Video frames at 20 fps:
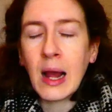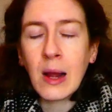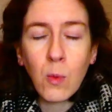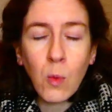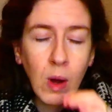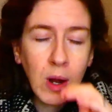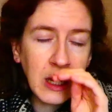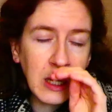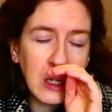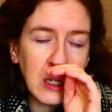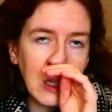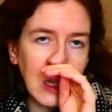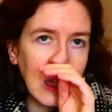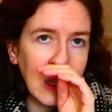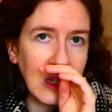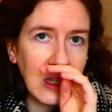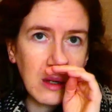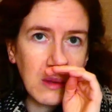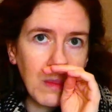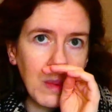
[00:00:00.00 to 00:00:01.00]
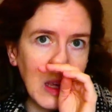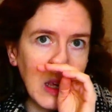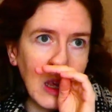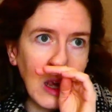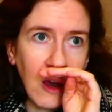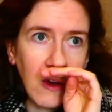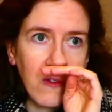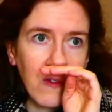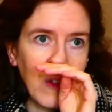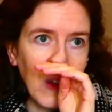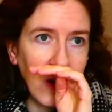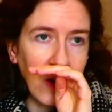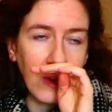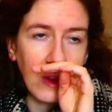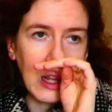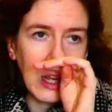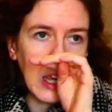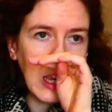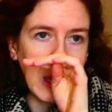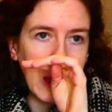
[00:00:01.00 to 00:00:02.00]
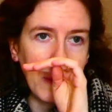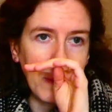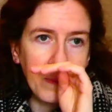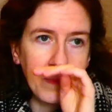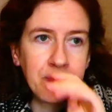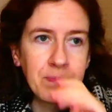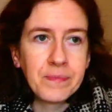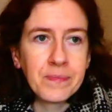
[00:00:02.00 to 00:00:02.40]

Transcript: I wanted this to be a fairly,